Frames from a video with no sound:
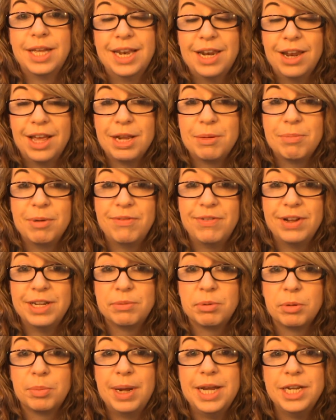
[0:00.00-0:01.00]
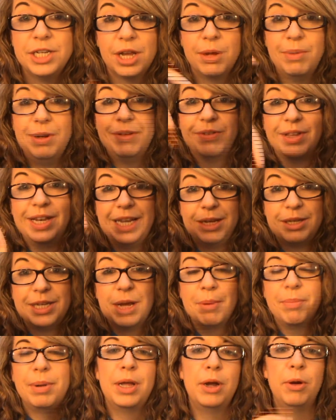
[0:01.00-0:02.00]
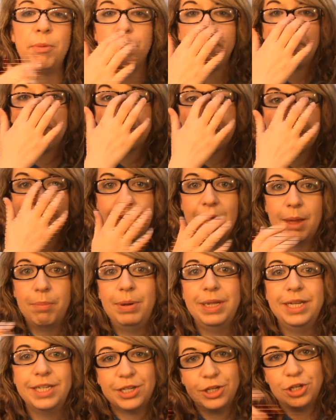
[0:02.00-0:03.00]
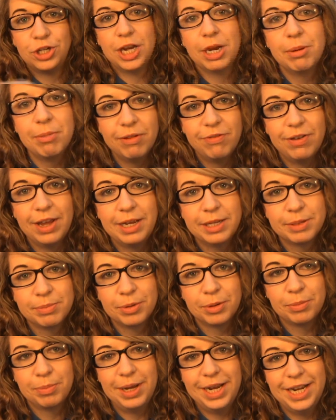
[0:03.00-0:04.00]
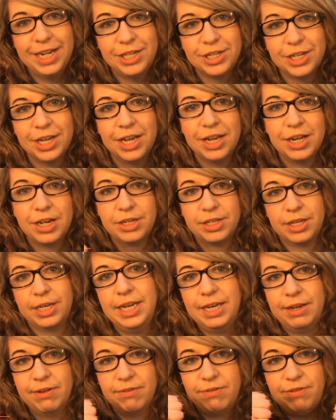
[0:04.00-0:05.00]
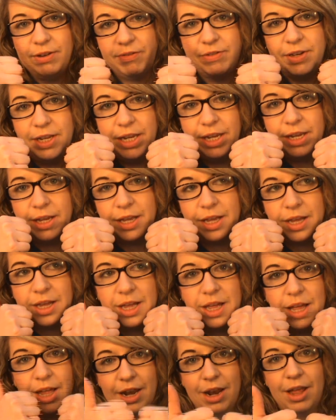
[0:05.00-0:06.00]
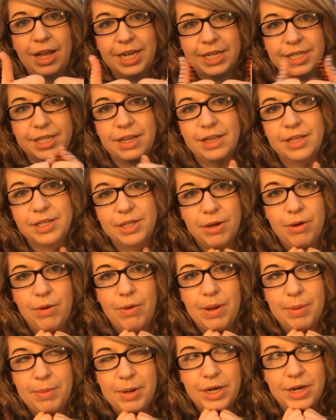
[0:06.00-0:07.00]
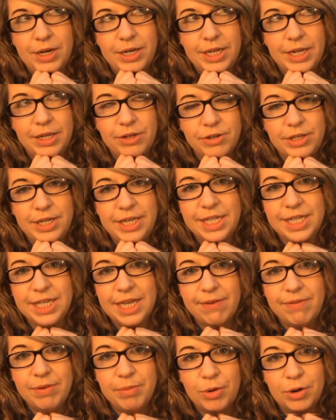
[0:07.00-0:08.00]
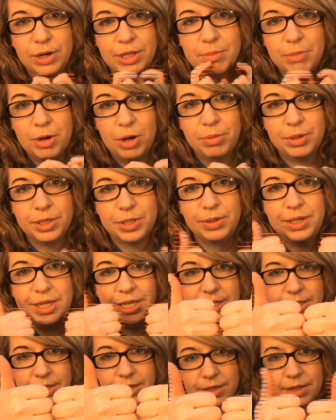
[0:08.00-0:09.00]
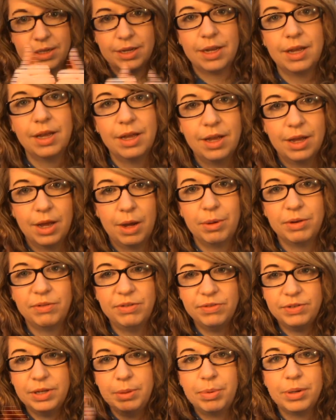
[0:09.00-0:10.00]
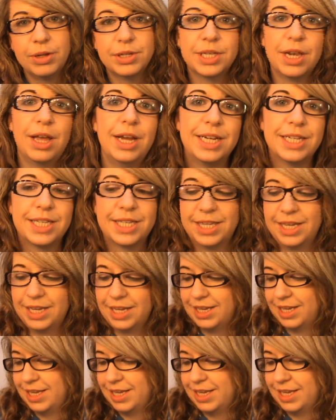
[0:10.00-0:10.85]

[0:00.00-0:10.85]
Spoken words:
like my Facebook page. I will leave the link down below. And please share my Facebook page because I need 50 likes. So I think I just need 7 more at the moment. So I need 150 plus likes.